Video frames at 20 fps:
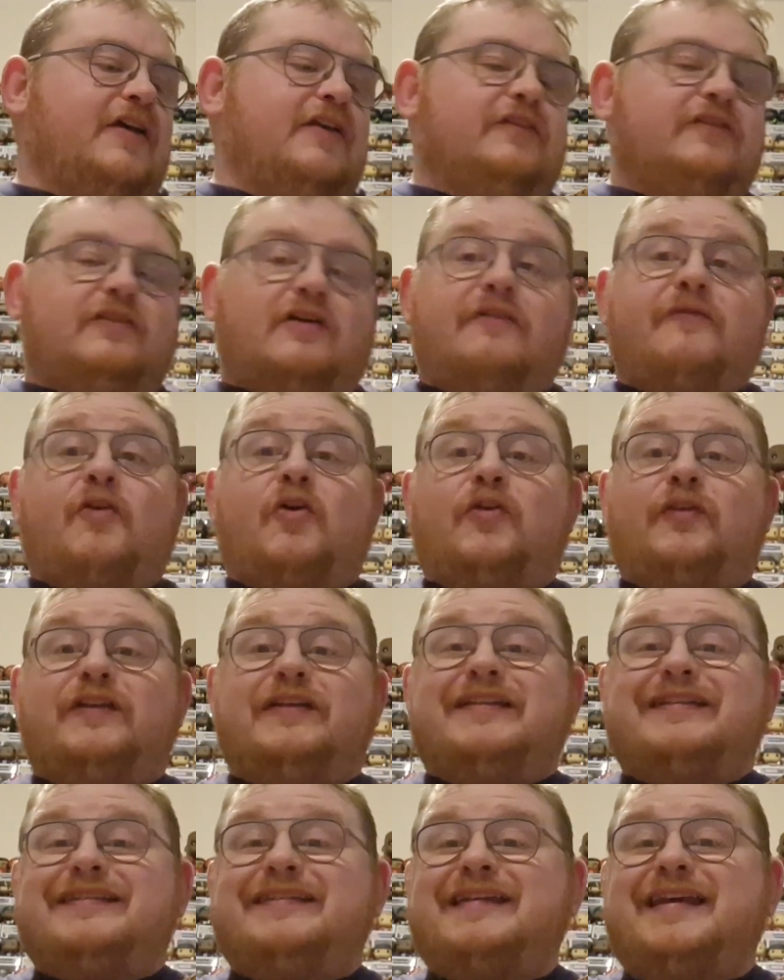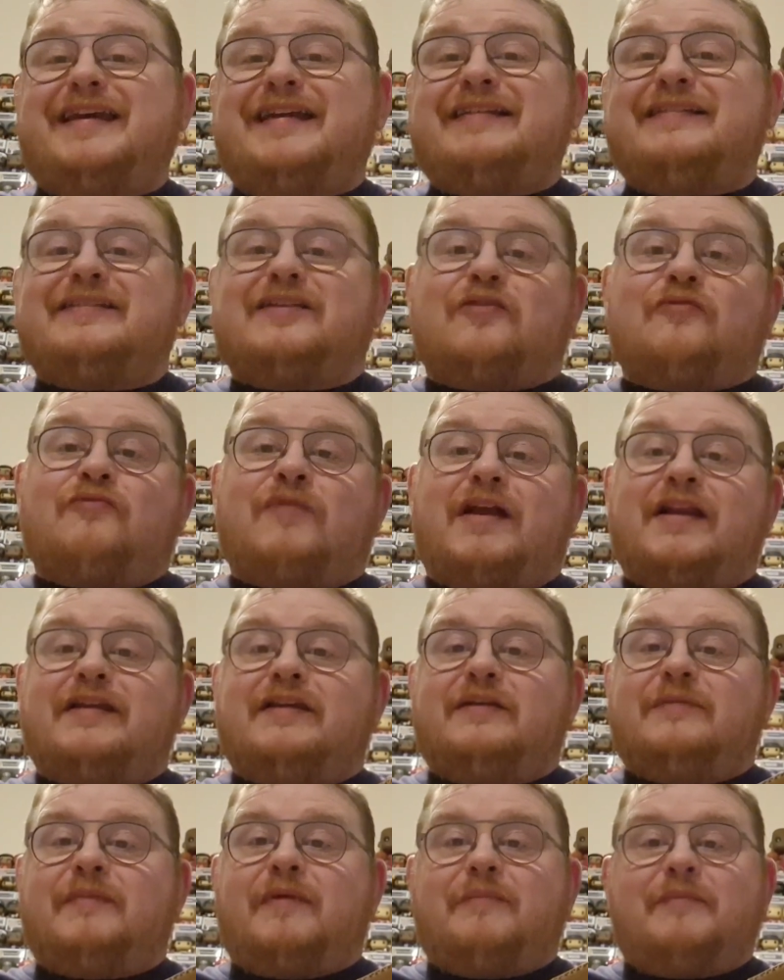So I've ordered 6
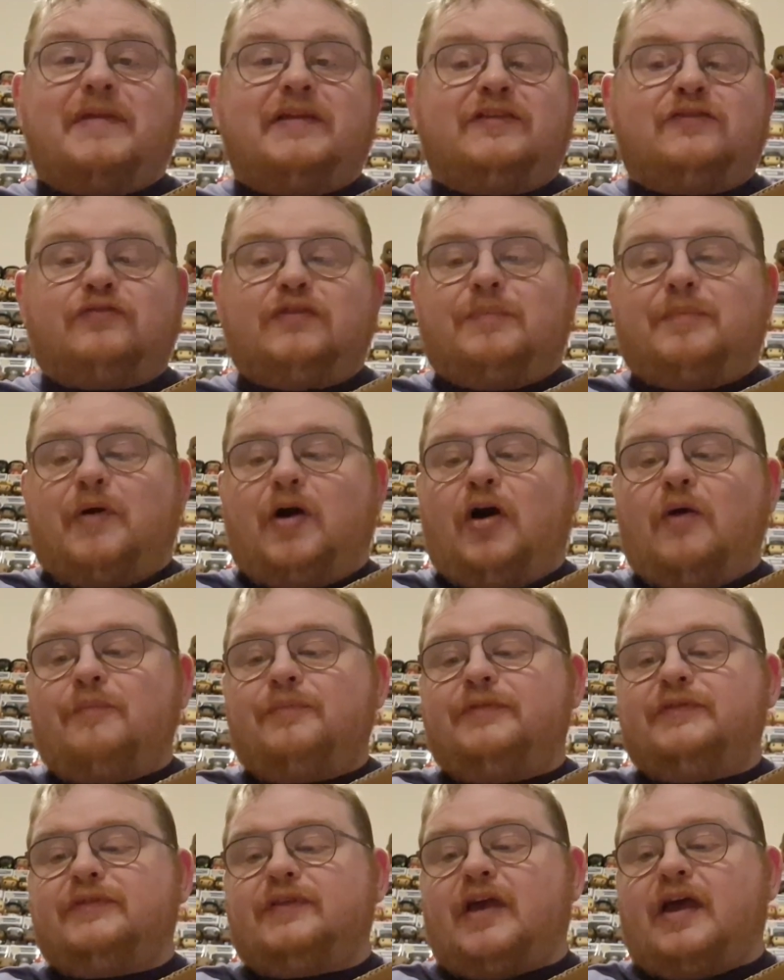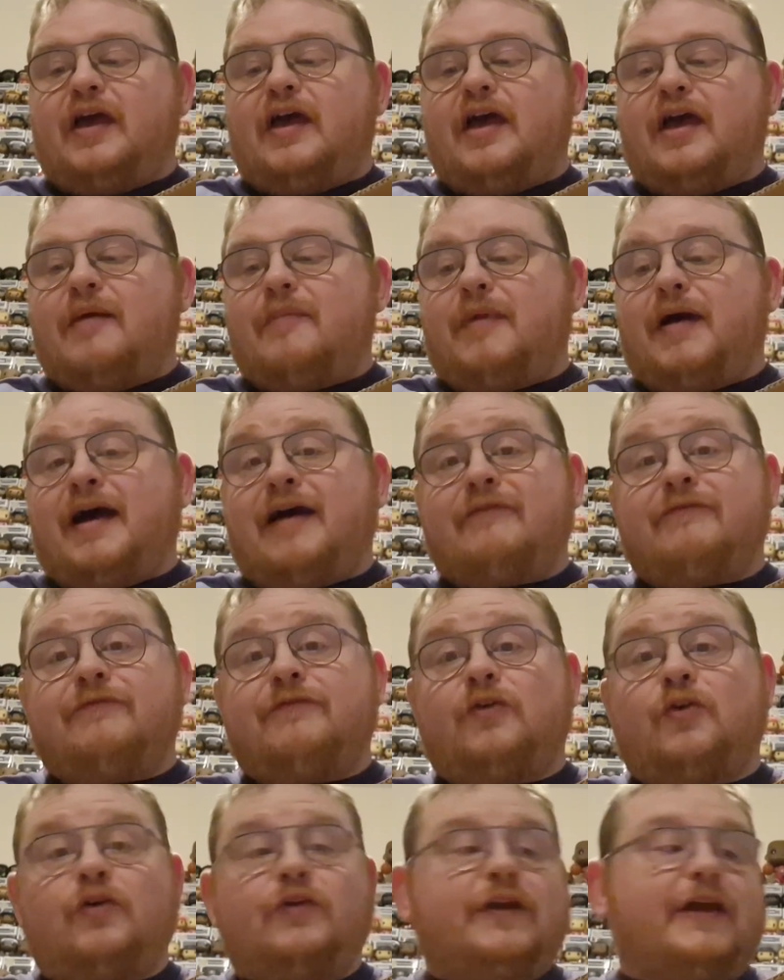random mystery pops at
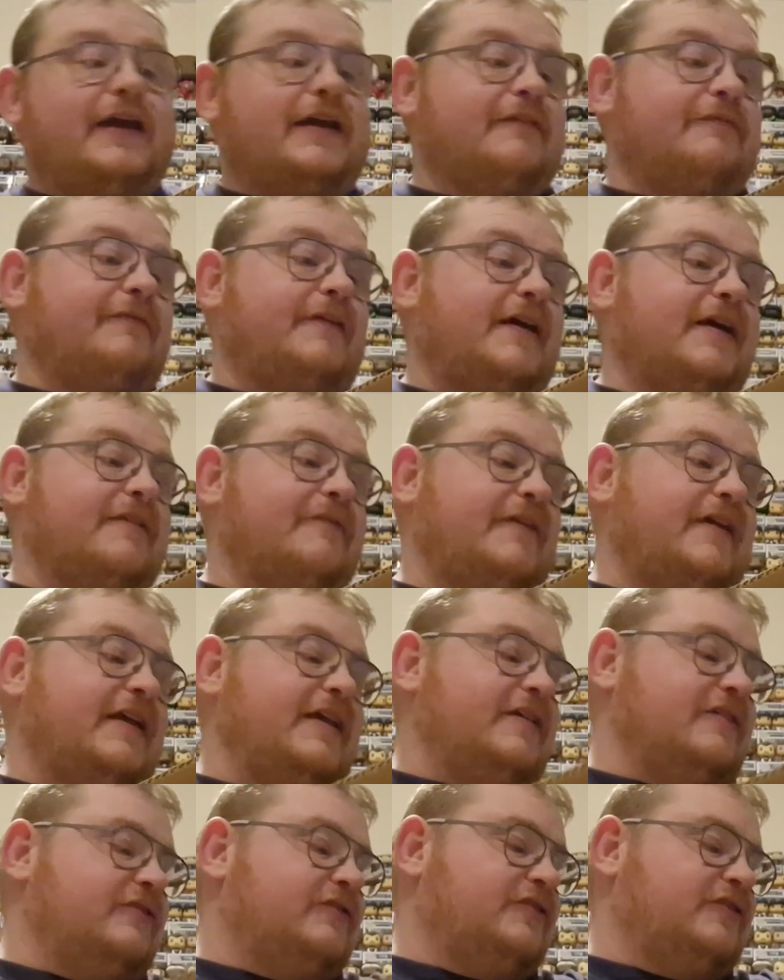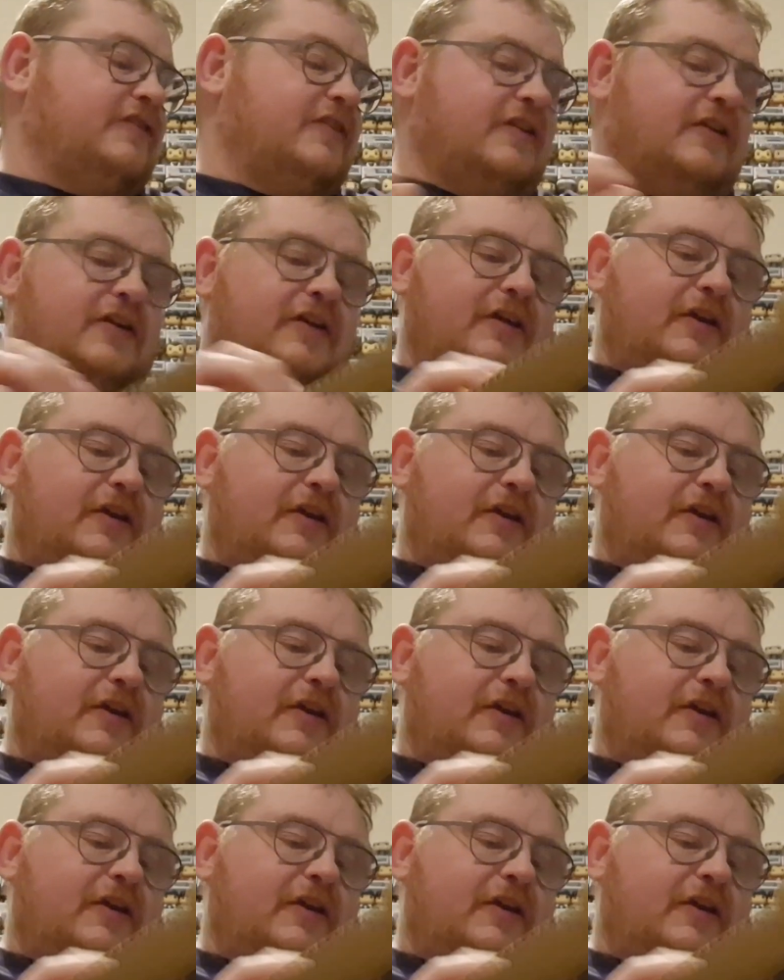£4.95 each.